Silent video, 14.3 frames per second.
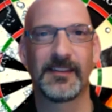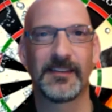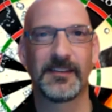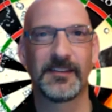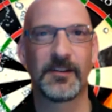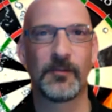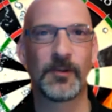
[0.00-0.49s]

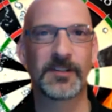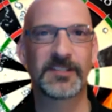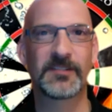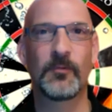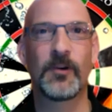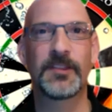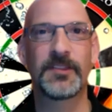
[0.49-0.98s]
Now, what's
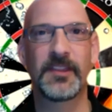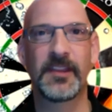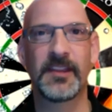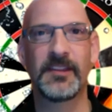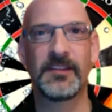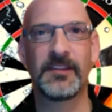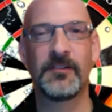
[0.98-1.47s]
the one
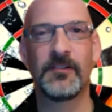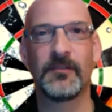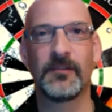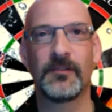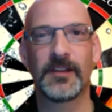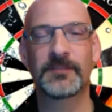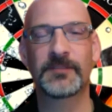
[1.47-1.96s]

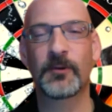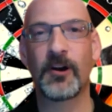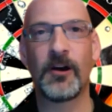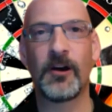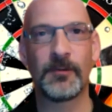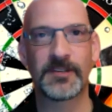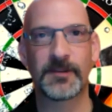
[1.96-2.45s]
thing as we're
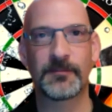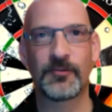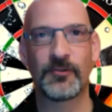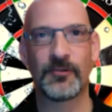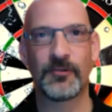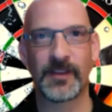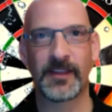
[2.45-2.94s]
always
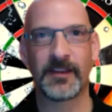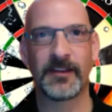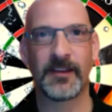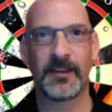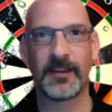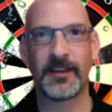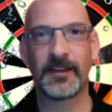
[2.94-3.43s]
improving
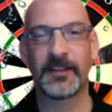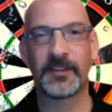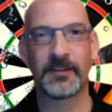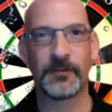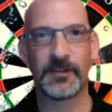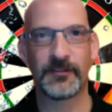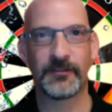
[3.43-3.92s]
in
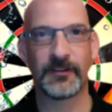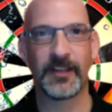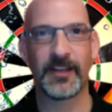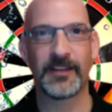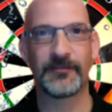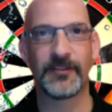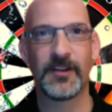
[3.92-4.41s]
anything we do in
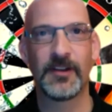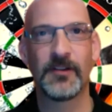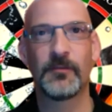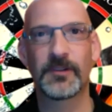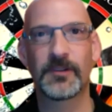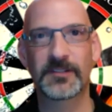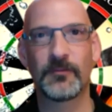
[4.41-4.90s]
life,
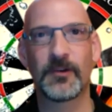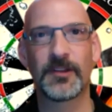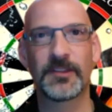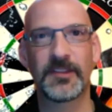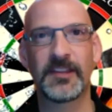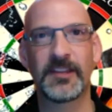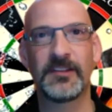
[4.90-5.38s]
what's the
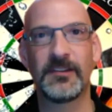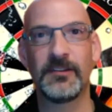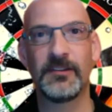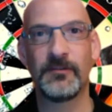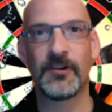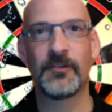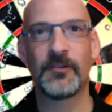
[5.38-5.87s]
one thing
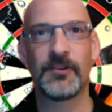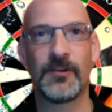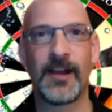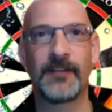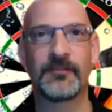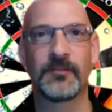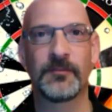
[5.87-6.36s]
you
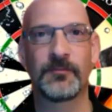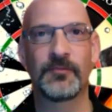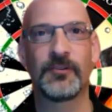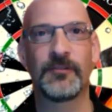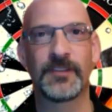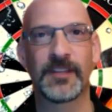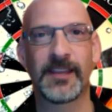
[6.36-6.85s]
have to
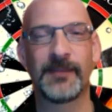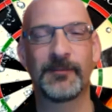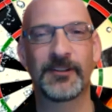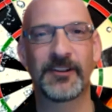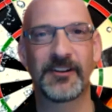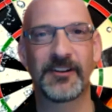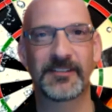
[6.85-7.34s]
improve in the game
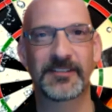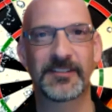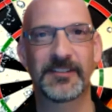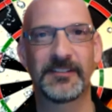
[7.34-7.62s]
of darts?